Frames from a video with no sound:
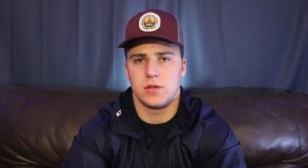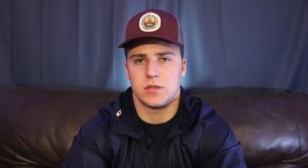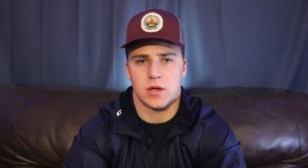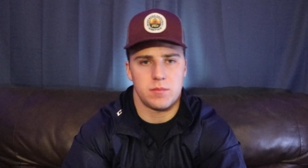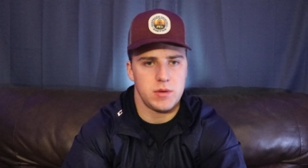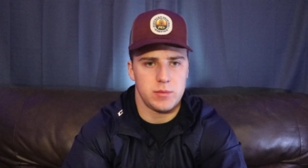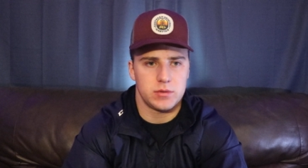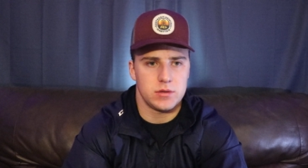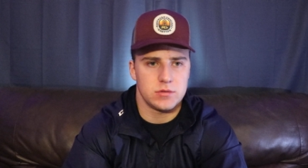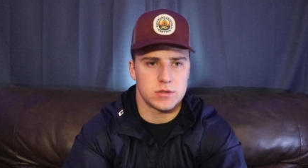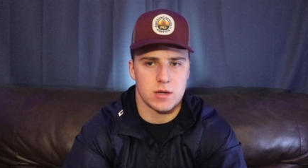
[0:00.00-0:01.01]
Some people
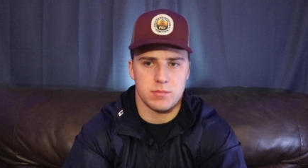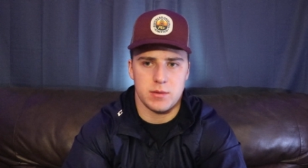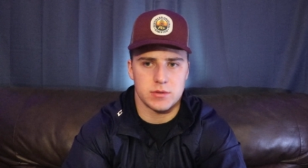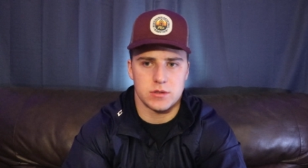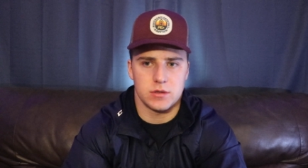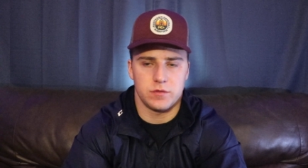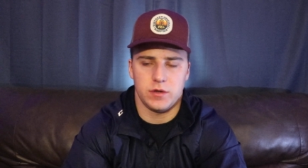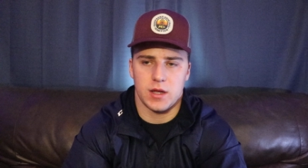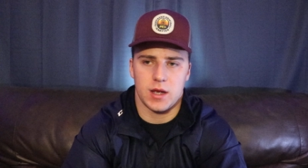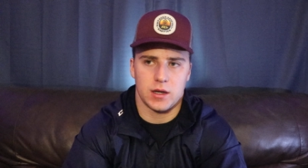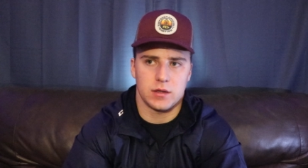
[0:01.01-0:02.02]
do. Some people still
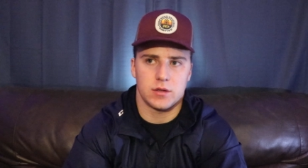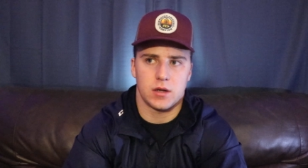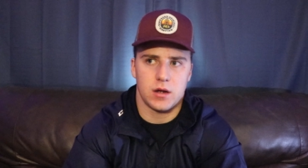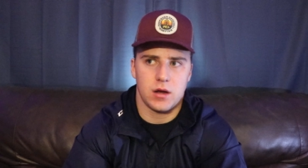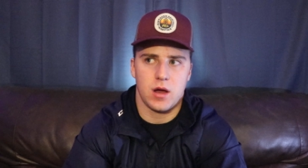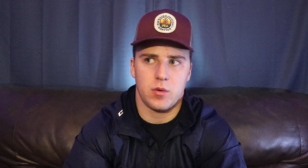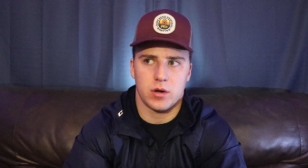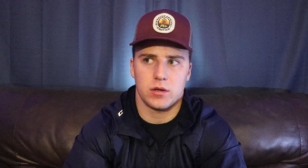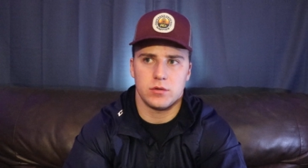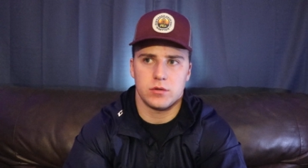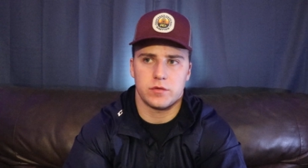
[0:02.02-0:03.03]
feel that guilt, and, oh, I want
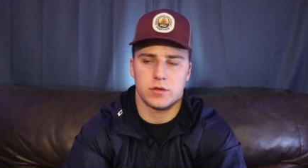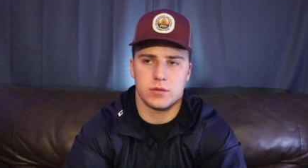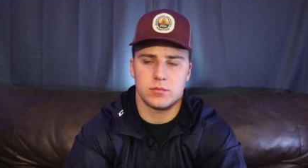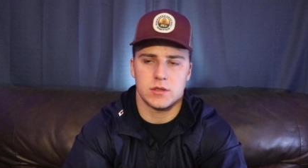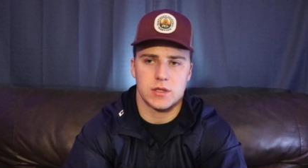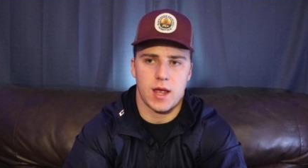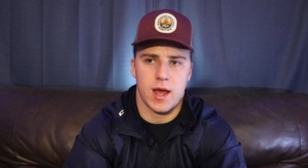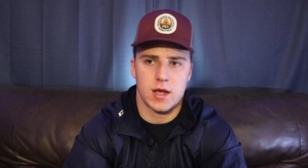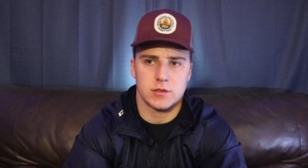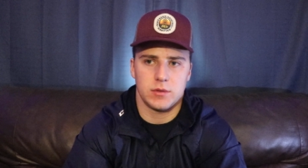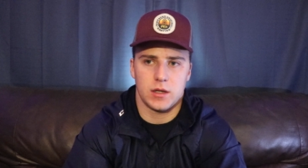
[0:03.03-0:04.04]
to do it for them because they
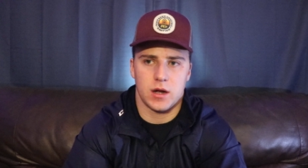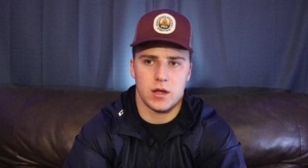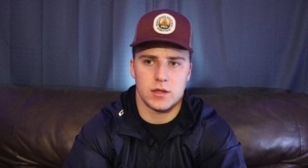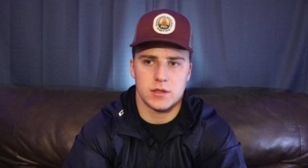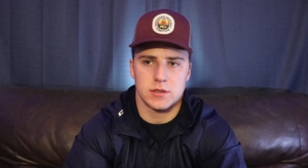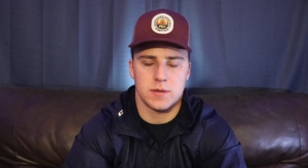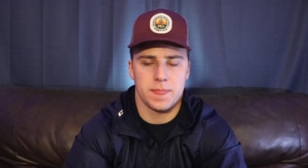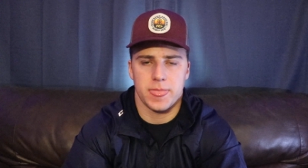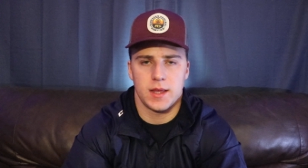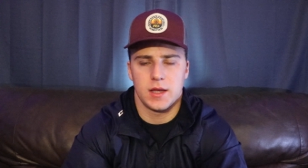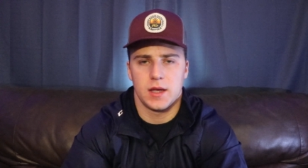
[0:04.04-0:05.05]
asked me and all this.
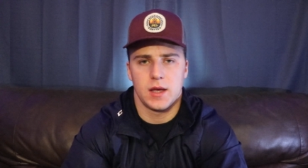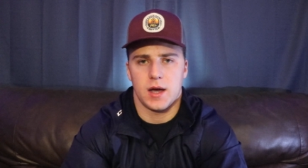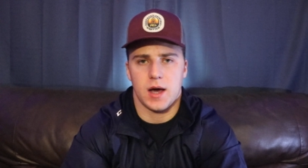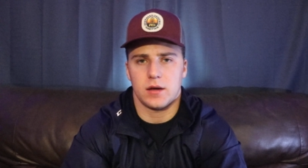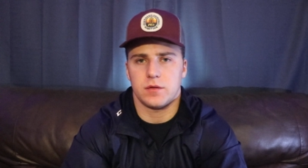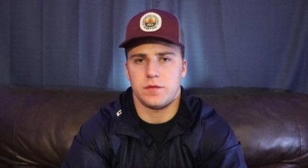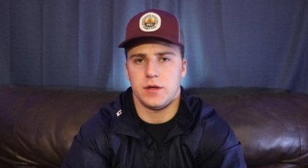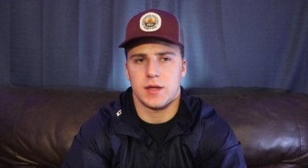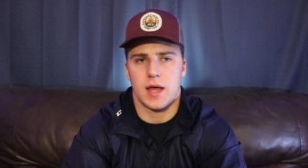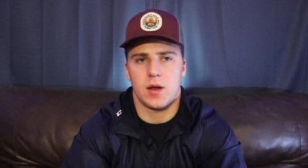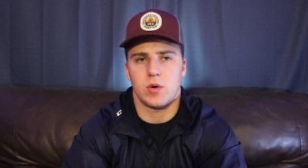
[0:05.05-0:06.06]
I don't
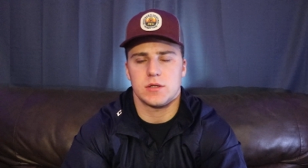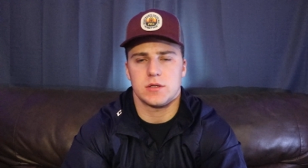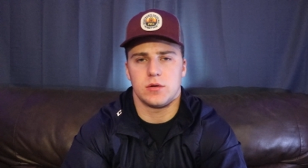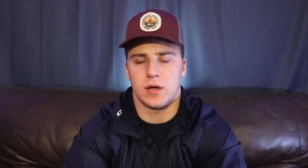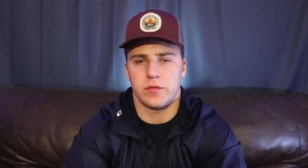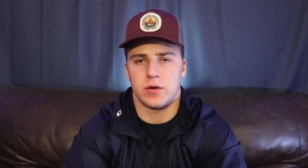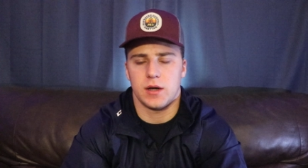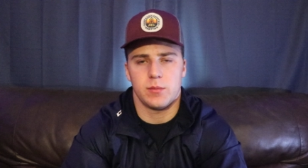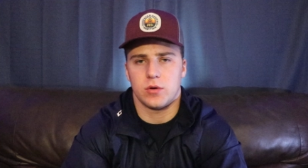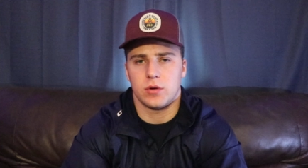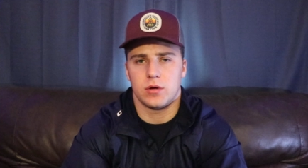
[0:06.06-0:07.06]
feel that whatsoever
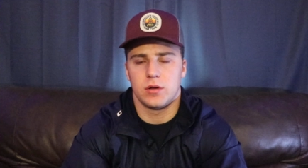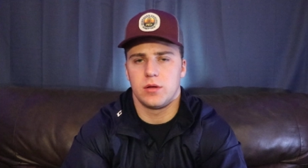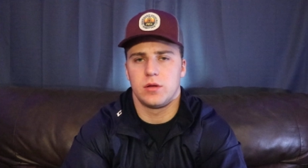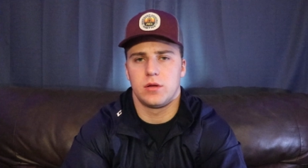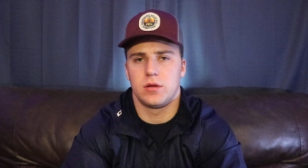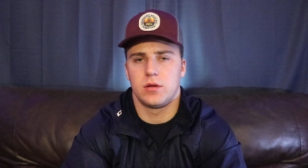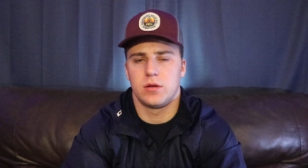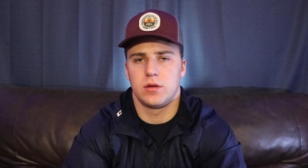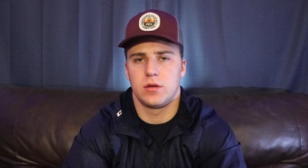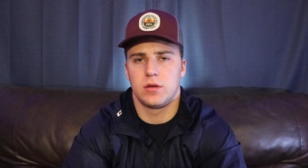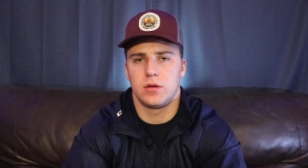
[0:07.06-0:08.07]
anymore.
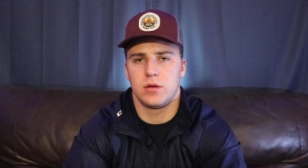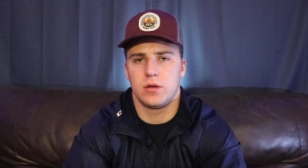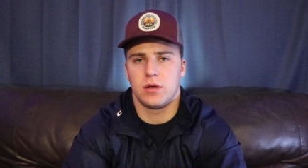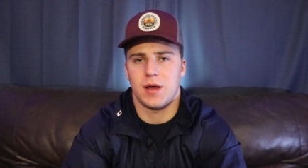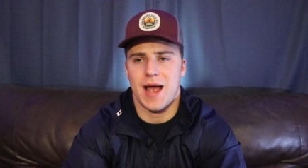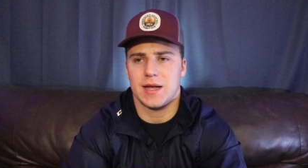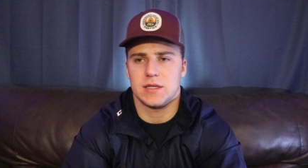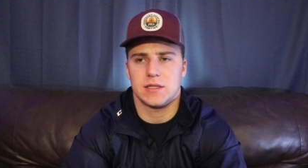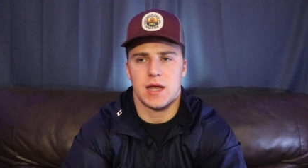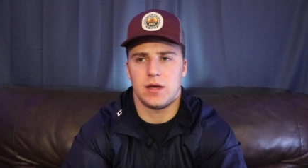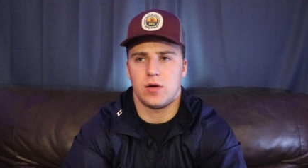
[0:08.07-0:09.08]
I can
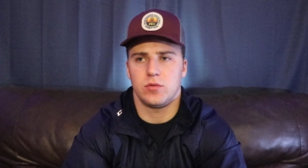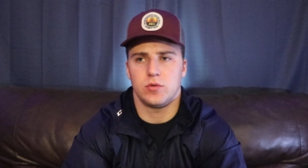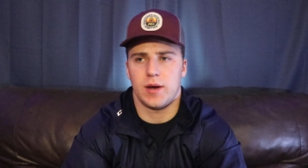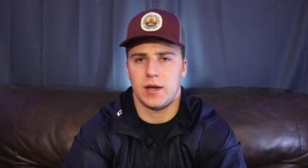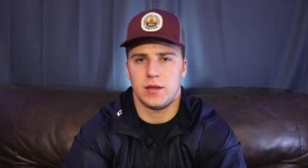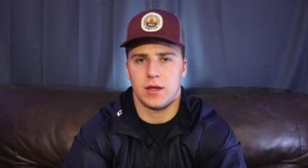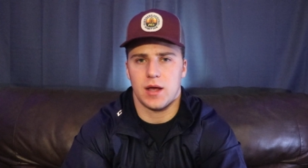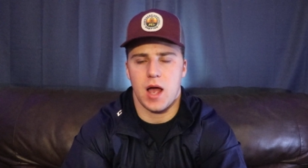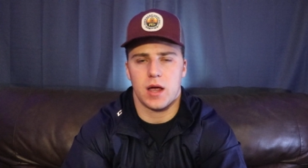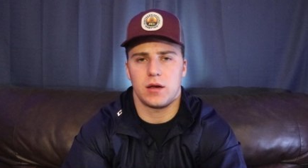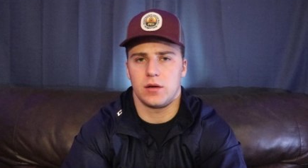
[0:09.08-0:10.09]
say no to anything.
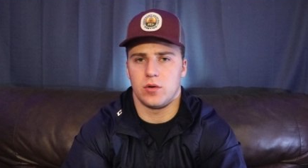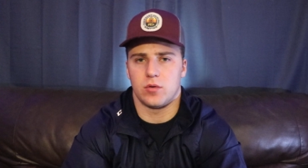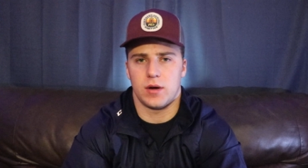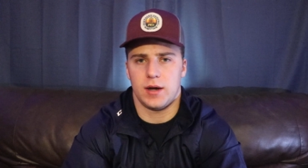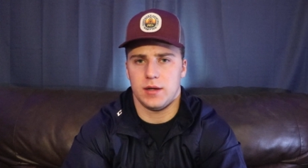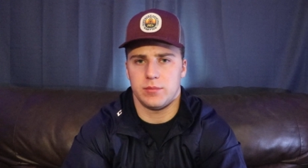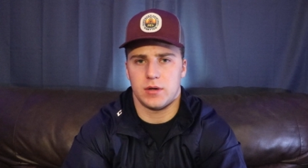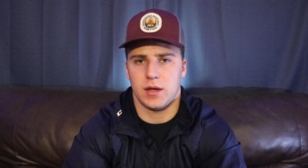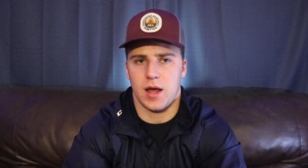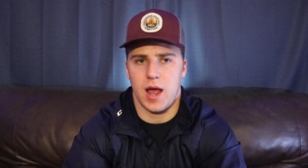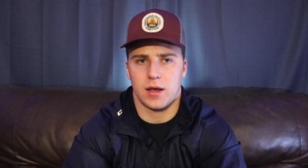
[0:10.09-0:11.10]
I could ignore
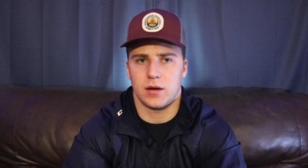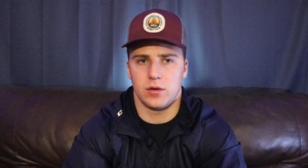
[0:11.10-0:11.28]
anybody. I could